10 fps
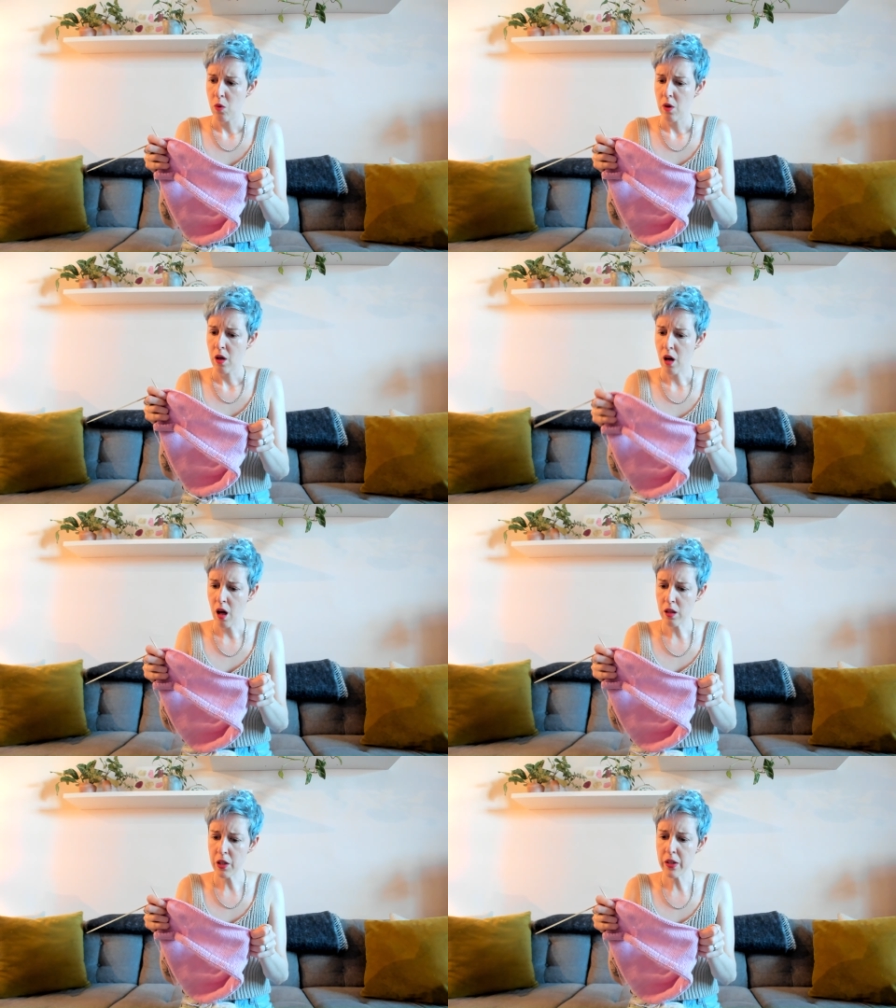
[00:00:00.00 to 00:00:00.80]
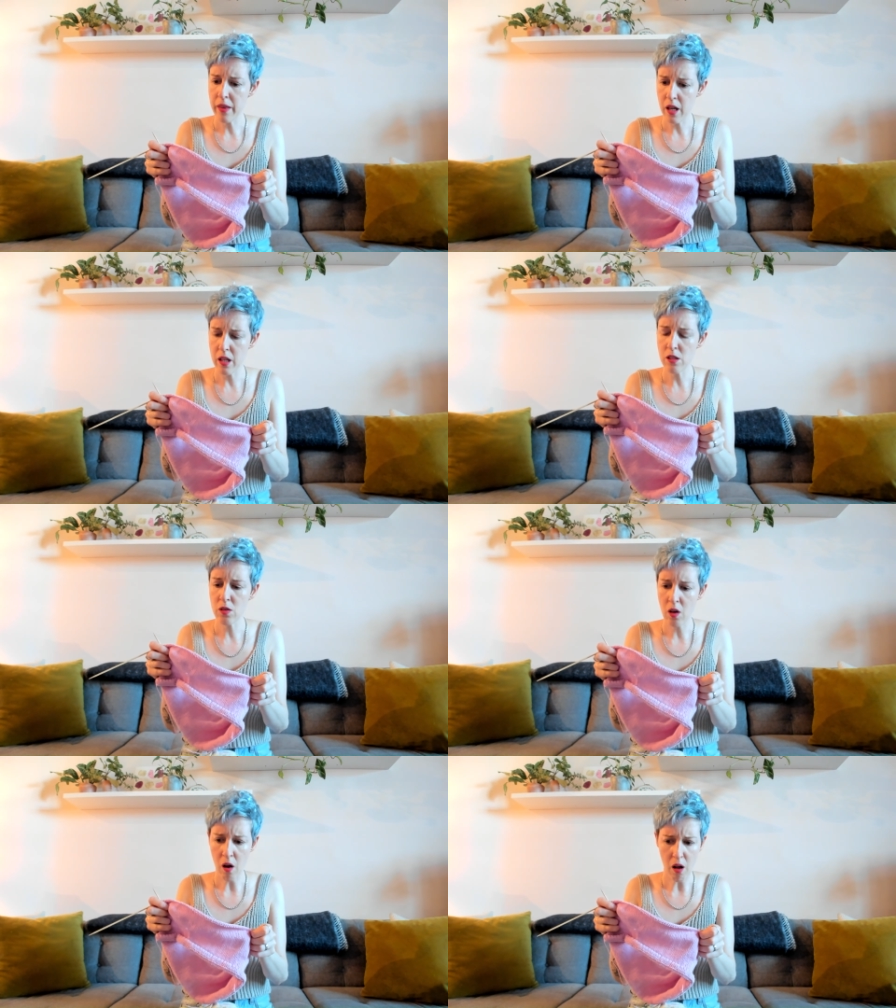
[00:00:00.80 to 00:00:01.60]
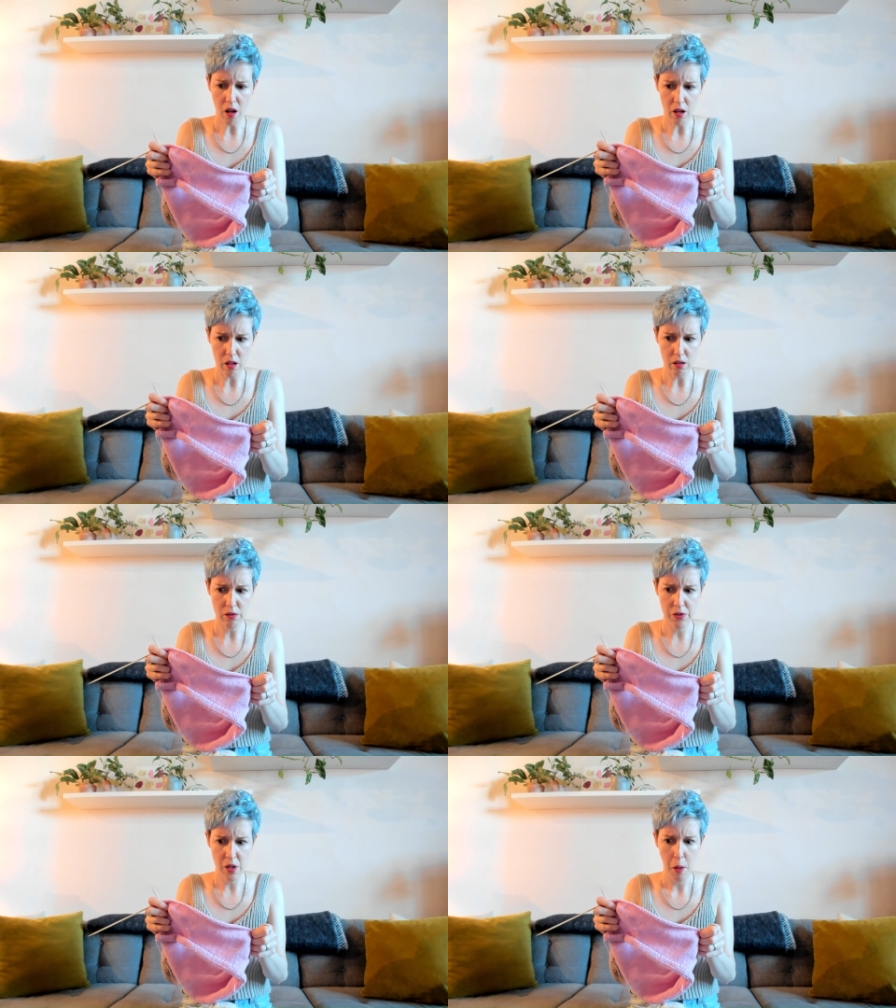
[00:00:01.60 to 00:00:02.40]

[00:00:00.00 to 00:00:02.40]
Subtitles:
color that is called